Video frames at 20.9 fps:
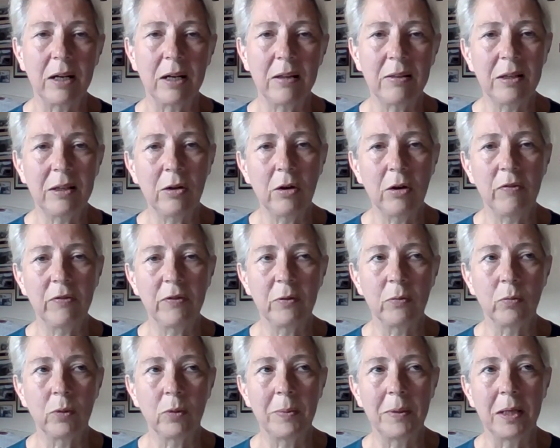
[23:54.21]
And I think
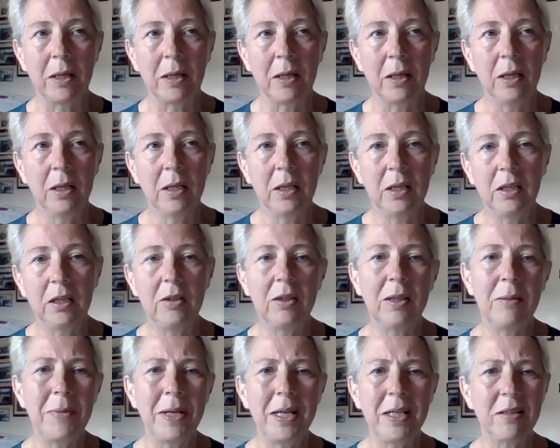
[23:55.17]
often women,
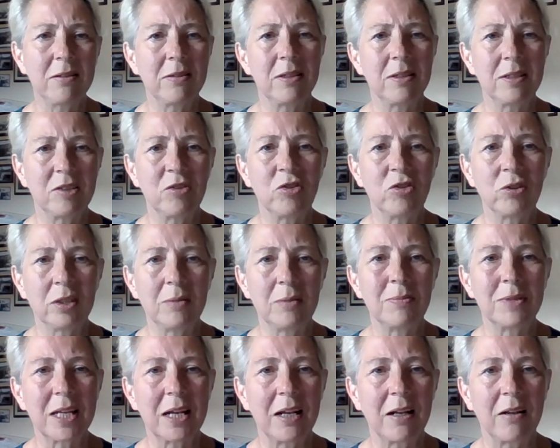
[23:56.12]
they make the decision
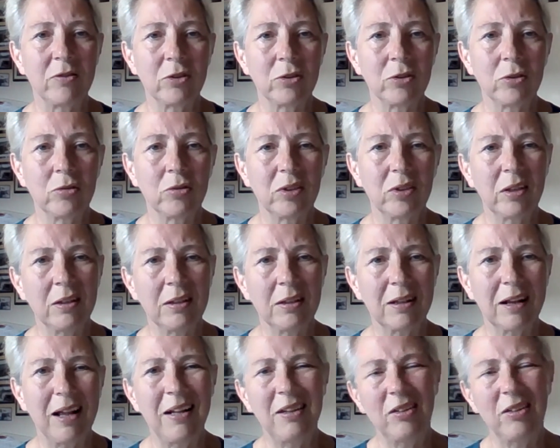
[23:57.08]
themselves,
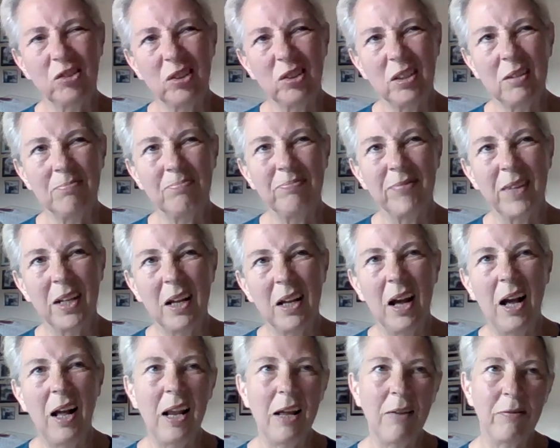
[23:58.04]
actually,
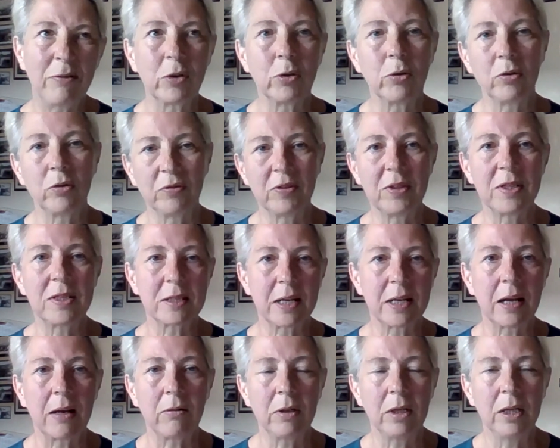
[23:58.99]
I'll have a go of this
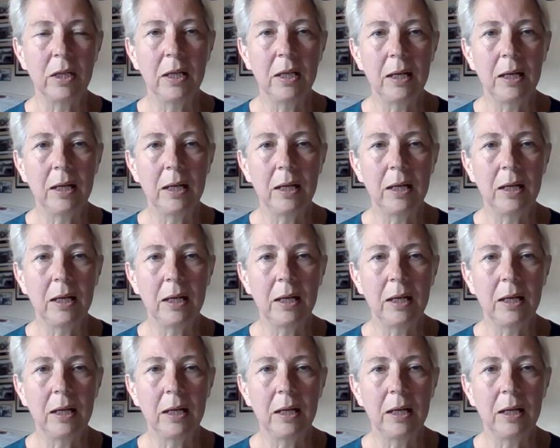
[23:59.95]
now.